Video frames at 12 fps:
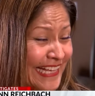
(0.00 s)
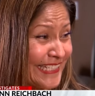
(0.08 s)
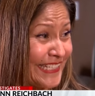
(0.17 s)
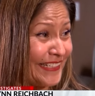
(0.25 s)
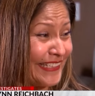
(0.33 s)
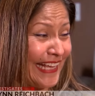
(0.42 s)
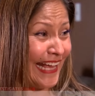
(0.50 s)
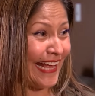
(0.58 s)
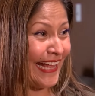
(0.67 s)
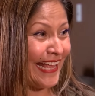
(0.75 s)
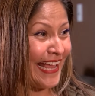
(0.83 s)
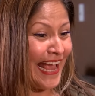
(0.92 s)
you were so, not
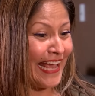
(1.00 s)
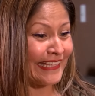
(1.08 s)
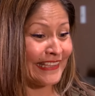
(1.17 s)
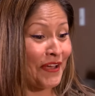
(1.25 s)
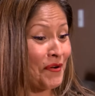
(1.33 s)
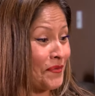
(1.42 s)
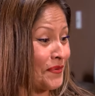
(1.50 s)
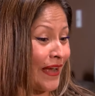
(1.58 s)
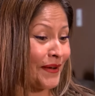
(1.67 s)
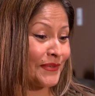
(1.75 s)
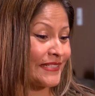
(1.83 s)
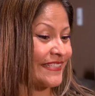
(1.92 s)
aware of that. No,
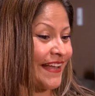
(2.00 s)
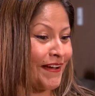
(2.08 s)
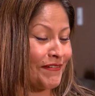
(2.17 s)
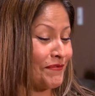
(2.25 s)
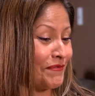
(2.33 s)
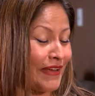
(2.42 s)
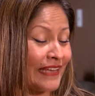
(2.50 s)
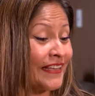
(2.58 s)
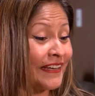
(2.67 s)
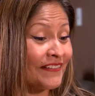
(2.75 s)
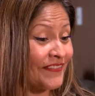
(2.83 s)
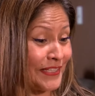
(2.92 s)
I was not.
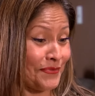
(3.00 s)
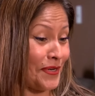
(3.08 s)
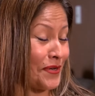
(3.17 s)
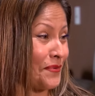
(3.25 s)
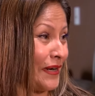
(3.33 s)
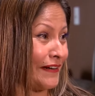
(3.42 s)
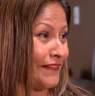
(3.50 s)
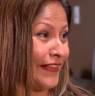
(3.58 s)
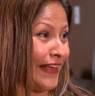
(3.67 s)
None of us were aware of